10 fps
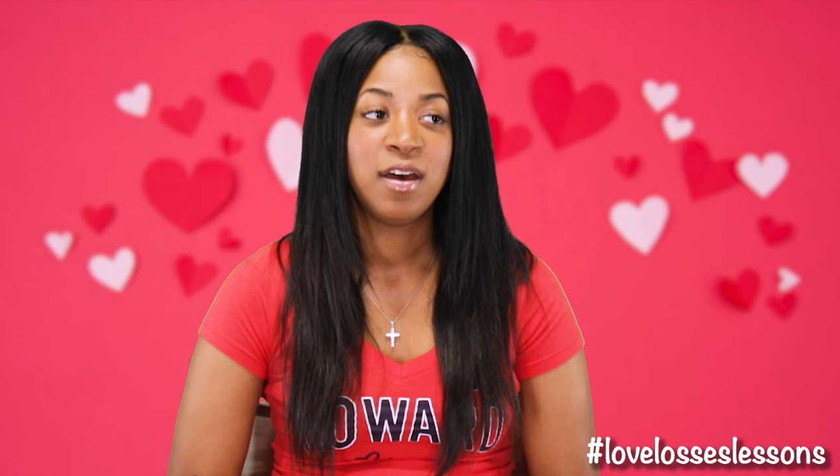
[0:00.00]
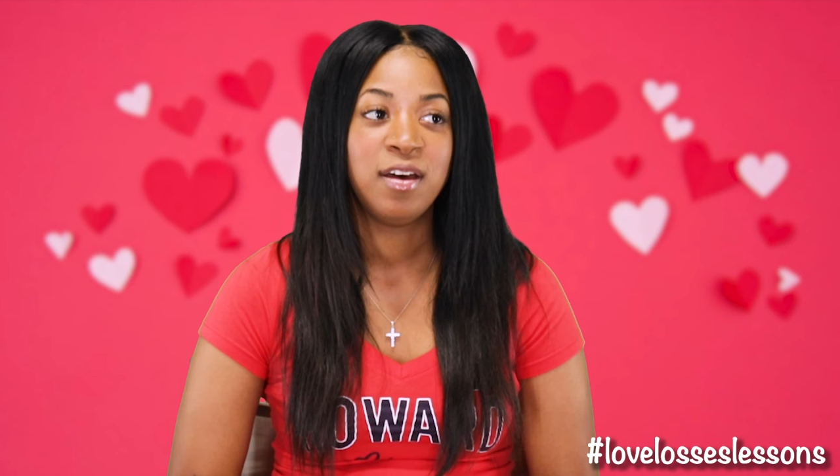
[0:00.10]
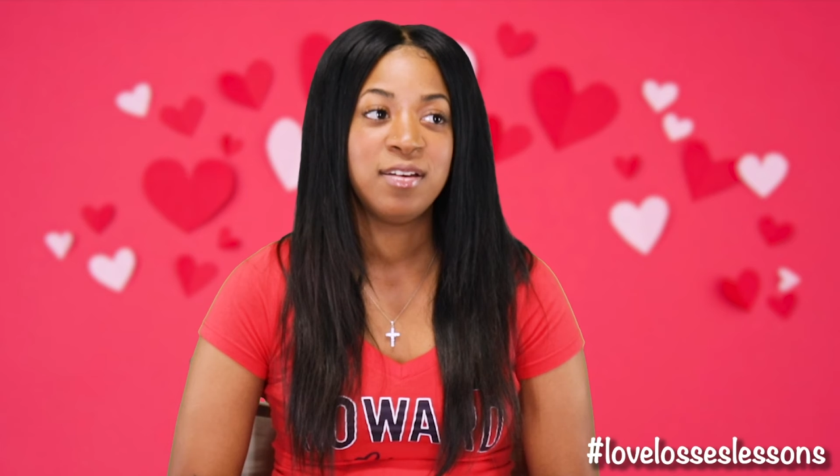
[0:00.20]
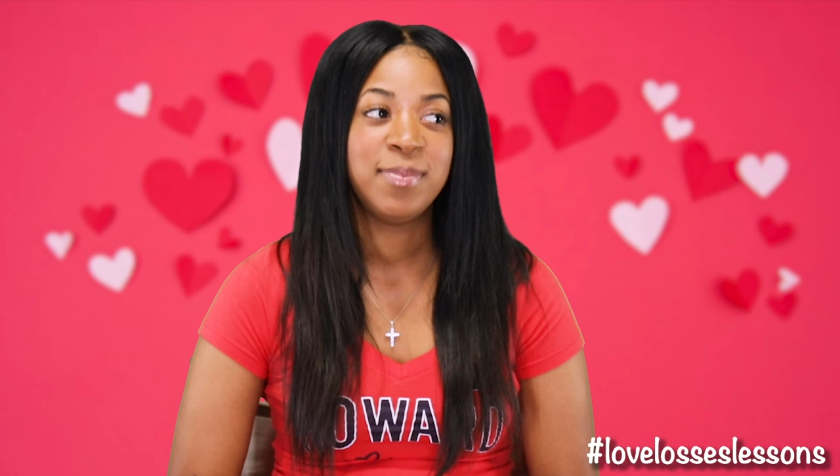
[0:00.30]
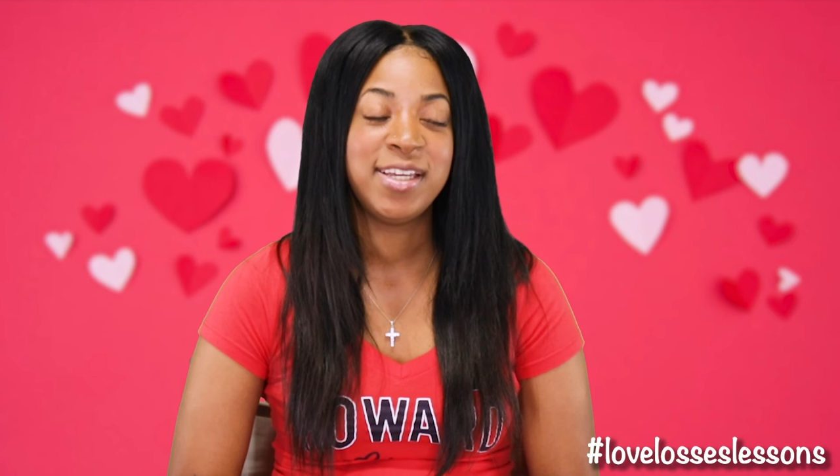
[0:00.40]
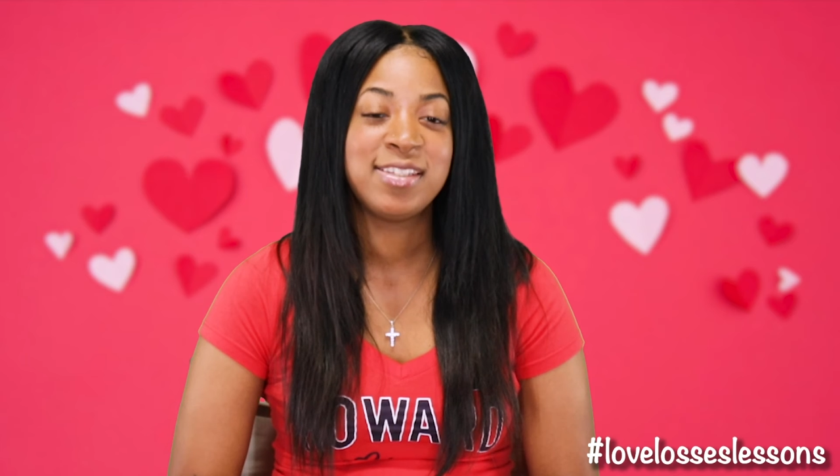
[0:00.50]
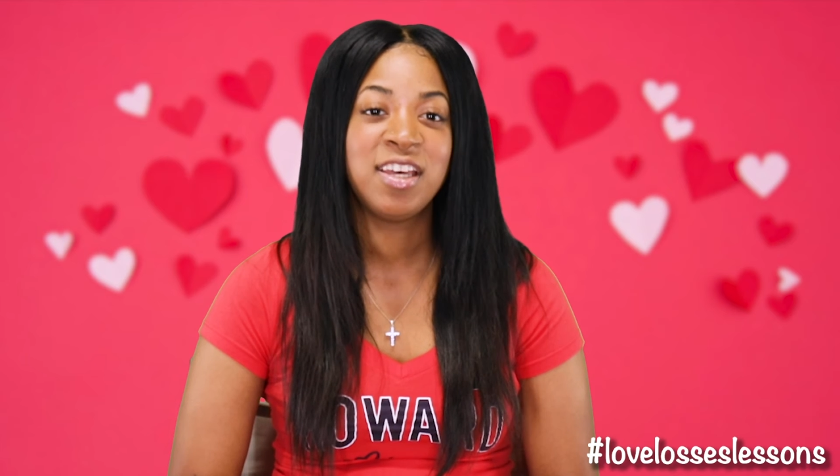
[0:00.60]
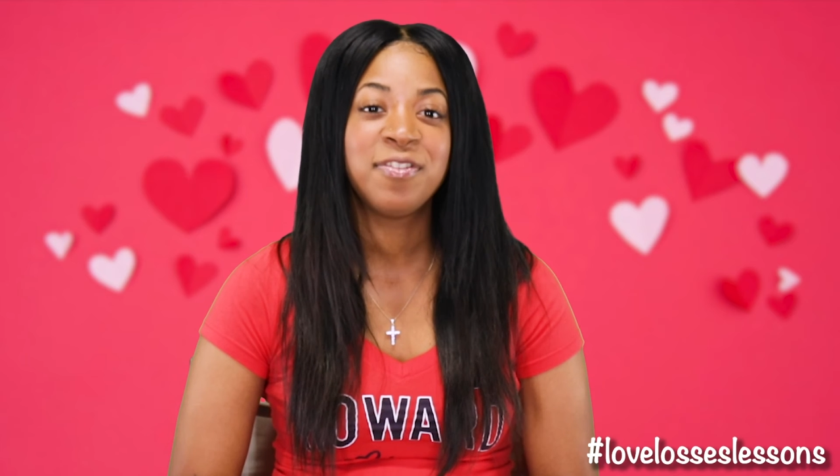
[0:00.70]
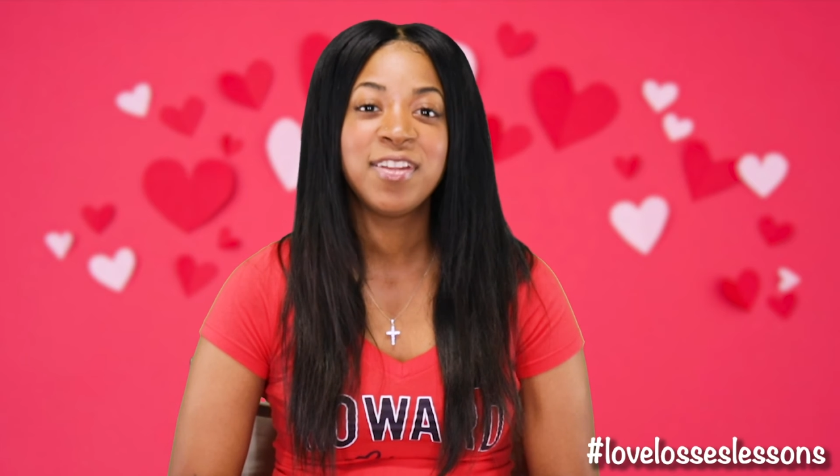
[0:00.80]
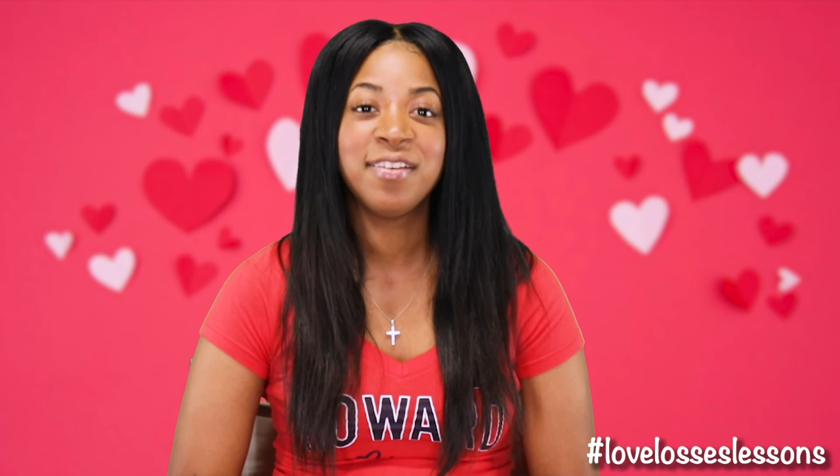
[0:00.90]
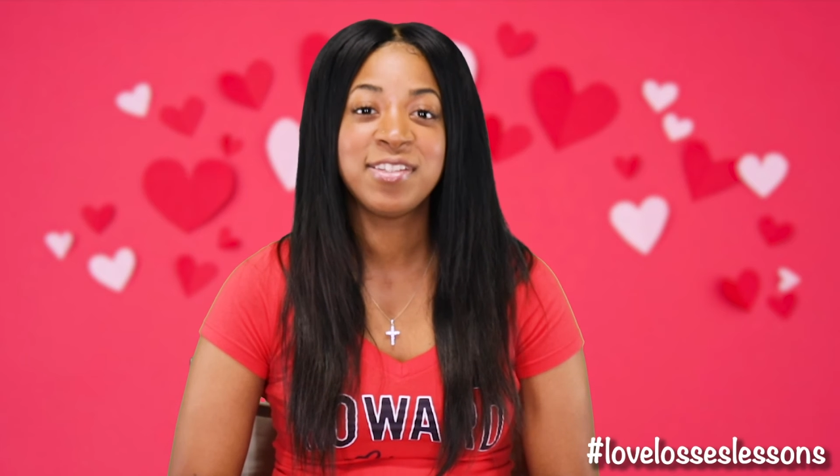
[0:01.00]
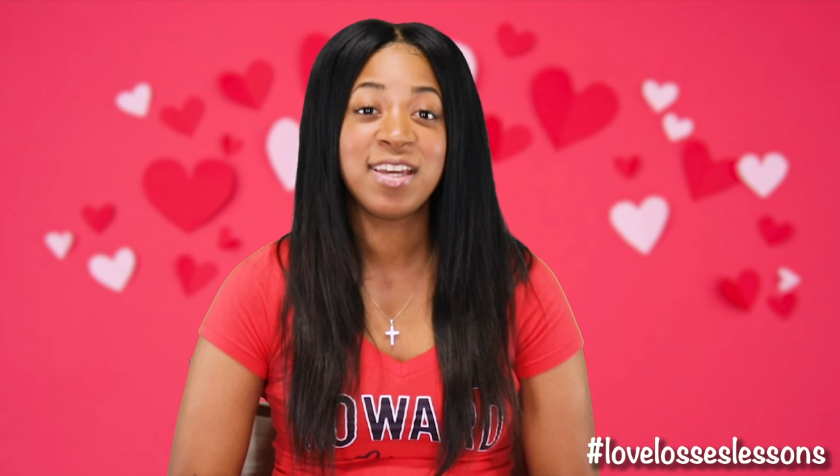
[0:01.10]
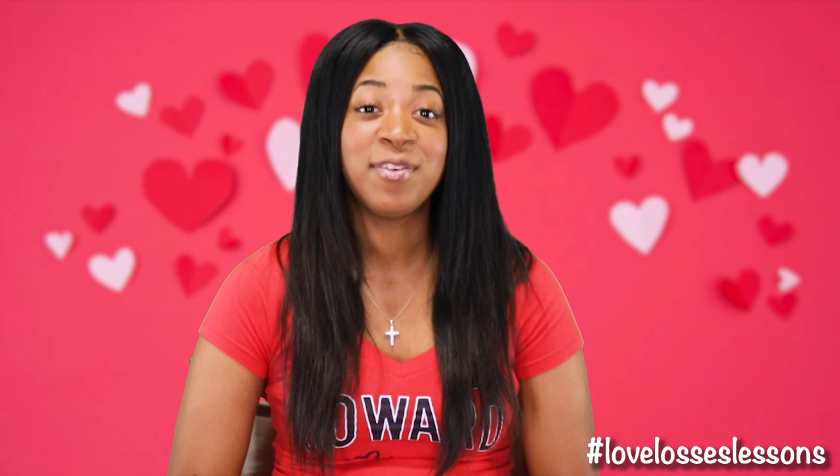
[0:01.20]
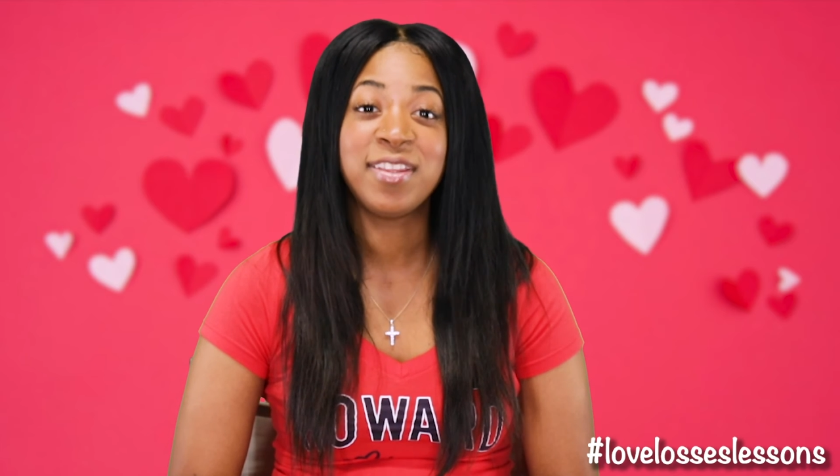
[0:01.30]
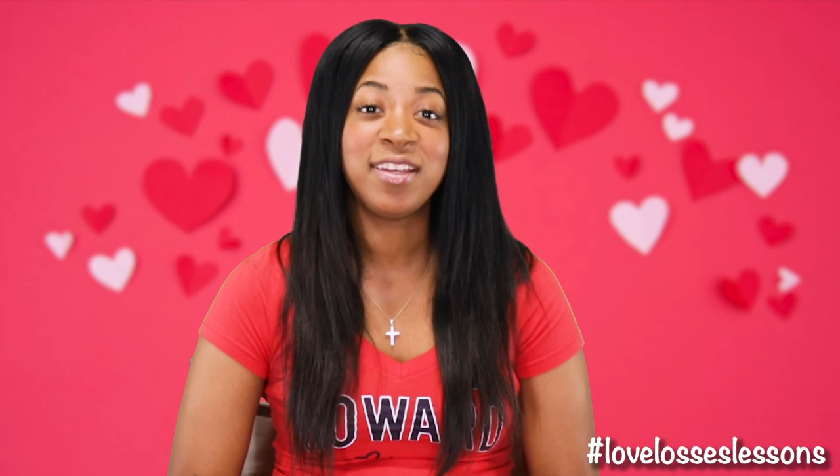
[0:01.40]
Oh man, self-love is
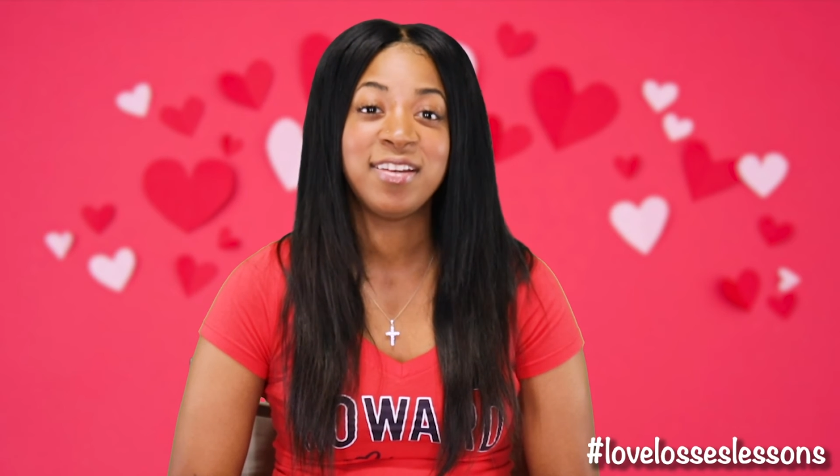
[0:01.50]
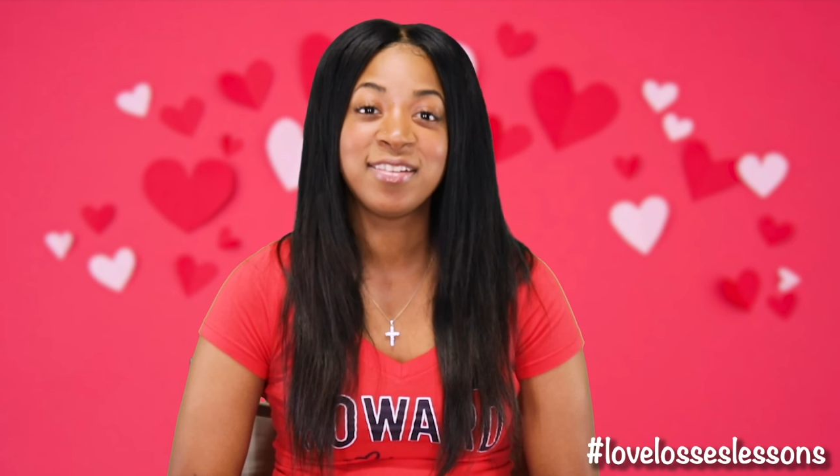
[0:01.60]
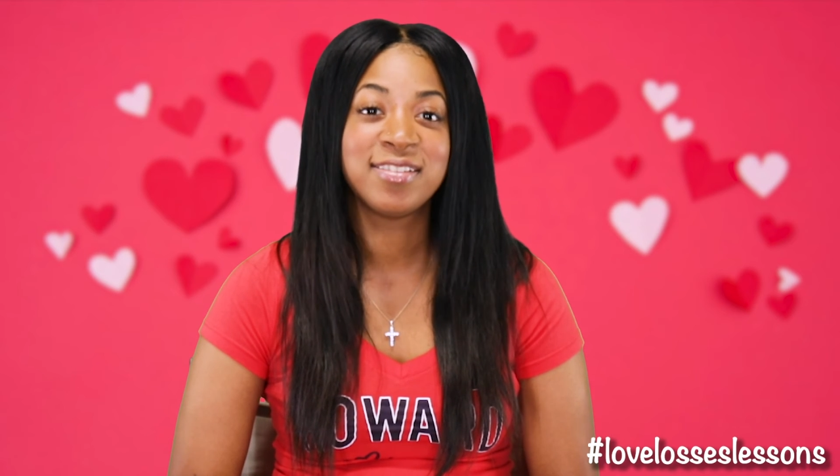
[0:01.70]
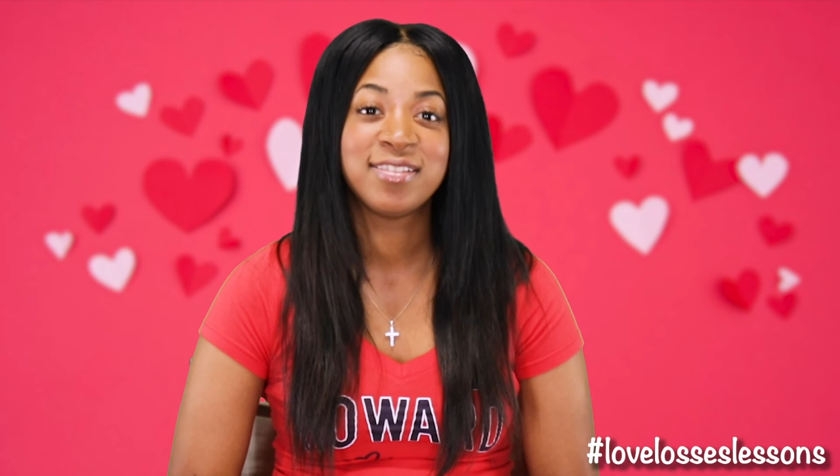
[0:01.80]
everything.